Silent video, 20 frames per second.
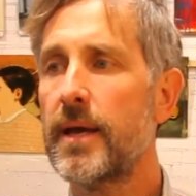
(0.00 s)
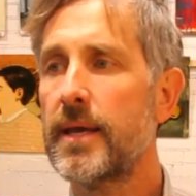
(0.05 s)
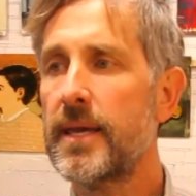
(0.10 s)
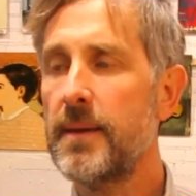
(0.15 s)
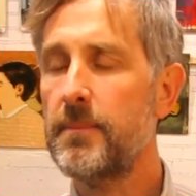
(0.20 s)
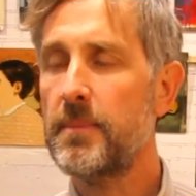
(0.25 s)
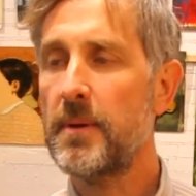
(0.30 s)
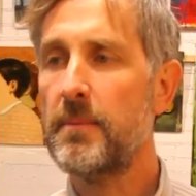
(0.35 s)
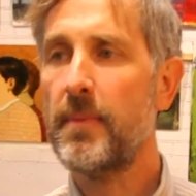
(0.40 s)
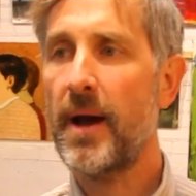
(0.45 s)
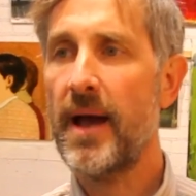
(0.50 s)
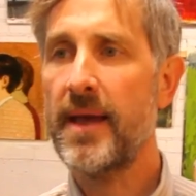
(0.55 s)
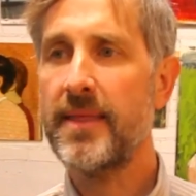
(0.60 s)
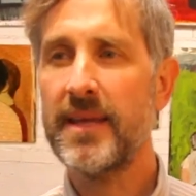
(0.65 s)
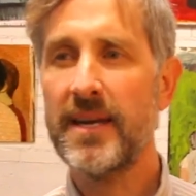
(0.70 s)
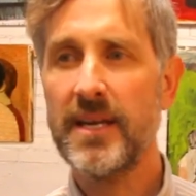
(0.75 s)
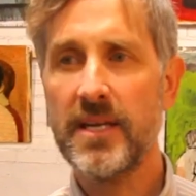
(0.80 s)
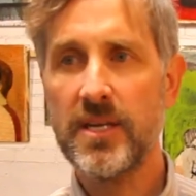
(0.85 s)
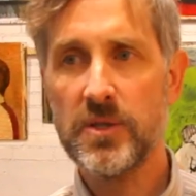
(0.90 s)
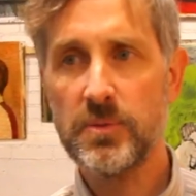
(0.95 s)
keep in mind
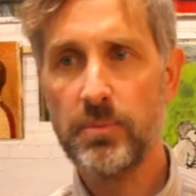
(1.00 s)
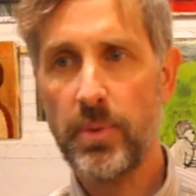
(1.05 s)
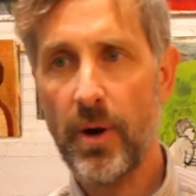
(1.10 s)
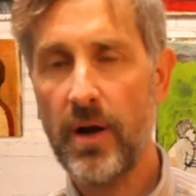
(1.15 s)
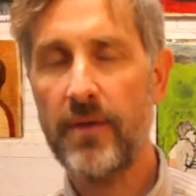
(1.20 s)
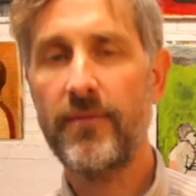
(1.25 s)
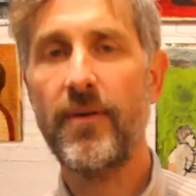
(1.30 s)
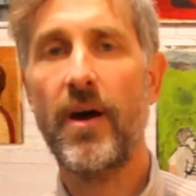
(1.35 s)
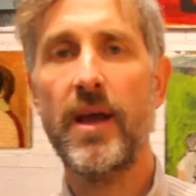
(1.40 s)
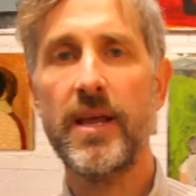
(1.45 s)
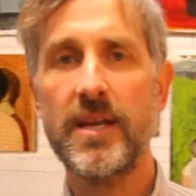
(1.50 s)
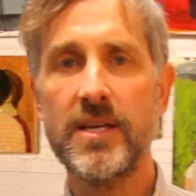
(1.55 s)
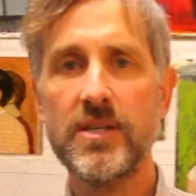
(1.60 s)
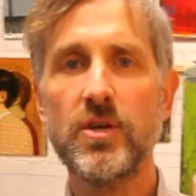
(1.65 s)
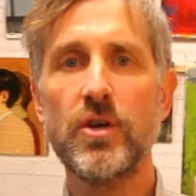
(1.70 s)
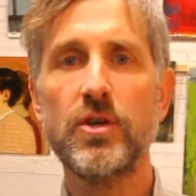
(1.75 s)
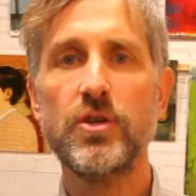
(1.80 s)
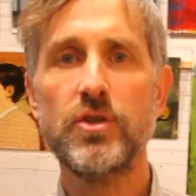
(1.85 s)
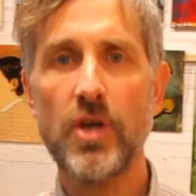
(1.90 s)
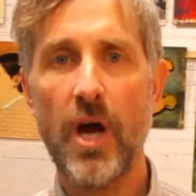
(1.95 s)
that it is
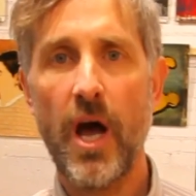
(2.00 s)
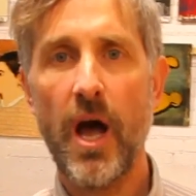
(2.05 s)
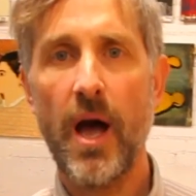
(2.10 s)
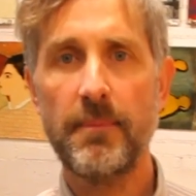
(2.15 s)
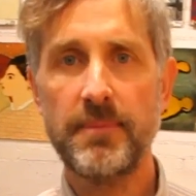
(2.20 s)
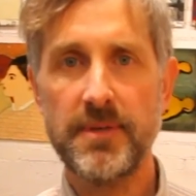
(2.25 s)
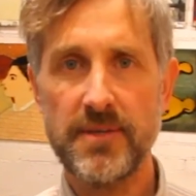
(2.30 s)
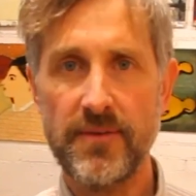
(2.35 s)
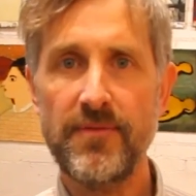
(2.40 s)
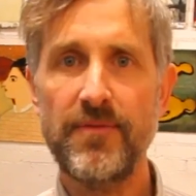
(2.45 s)
our job to